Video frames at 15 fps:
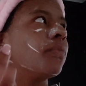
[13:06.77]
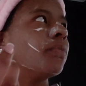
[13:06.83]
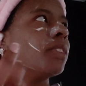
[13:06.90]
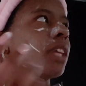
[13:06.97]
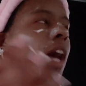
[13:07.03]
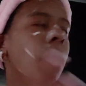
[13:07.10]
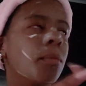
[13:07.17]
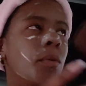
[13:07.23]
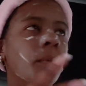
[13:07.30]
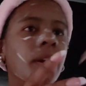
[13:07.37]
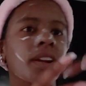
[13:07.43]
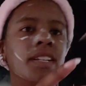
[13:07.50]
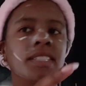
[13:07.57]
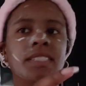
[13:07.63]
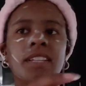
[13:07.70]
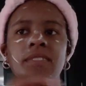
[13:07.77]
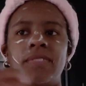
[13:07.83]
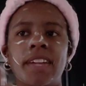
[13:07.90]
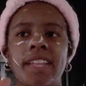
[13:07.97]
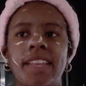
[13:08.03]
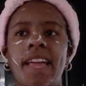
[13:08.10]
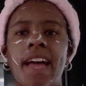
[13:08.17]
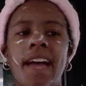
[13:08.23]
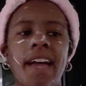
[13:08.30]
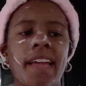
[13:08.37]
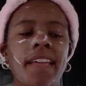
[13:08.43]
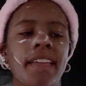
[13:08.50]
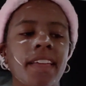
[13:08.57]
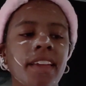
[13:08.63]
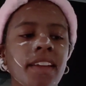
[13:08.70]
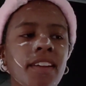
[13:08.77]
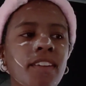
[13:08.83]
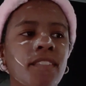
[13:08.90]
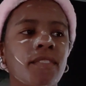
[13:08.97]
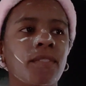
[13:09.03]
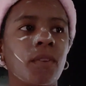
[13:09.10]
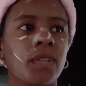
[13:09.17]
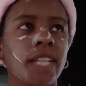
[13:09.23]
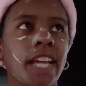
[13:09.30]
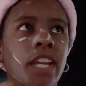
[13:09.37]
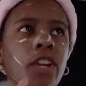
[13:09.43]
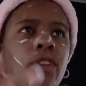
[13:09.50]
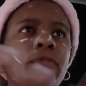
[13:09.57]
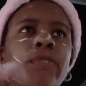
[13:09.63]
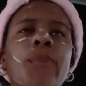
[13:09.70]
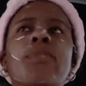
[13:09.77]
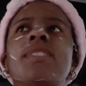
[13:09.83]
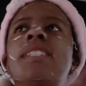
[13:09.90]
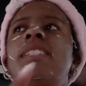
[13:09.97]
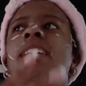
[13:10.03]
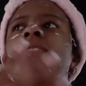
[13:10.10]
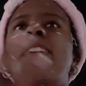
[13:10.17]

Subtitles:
Tupperware and stuff like that for like your fruits and stuff?